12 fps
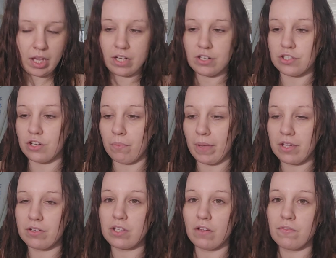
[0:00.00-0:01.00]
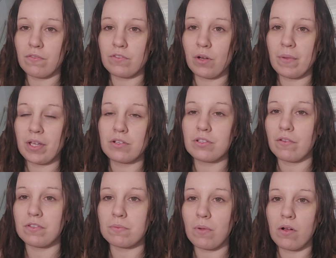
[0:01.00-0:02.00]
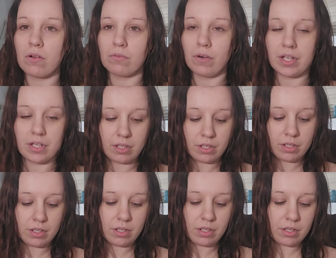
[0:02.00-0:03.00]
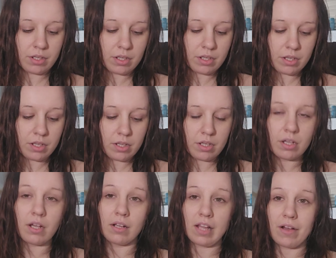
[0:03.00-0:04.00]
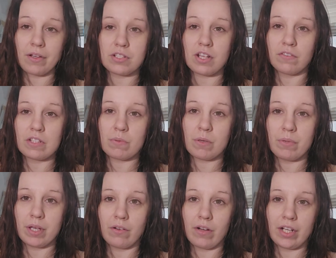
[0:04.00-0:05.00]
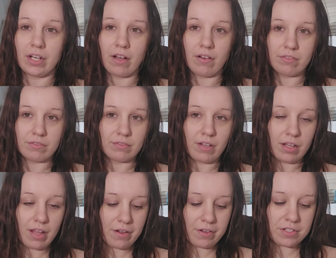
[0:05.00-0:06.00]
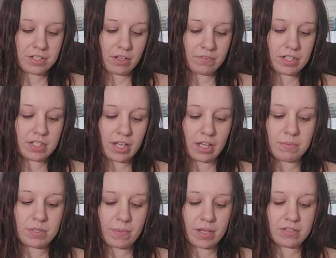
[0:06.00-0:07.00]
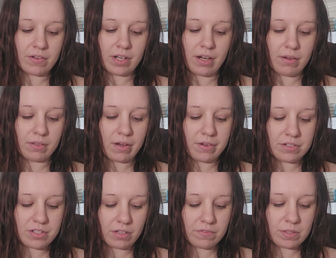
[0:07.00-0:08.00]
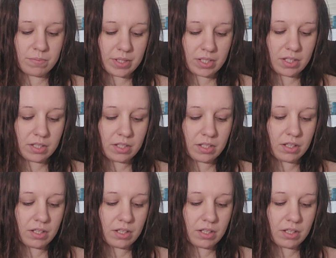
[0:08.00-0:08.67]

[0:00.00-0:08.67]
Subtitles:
And just don't make yourself small, right? Allow yourself to be big right now. Allow yourself to take up space right now. Allow yourself to be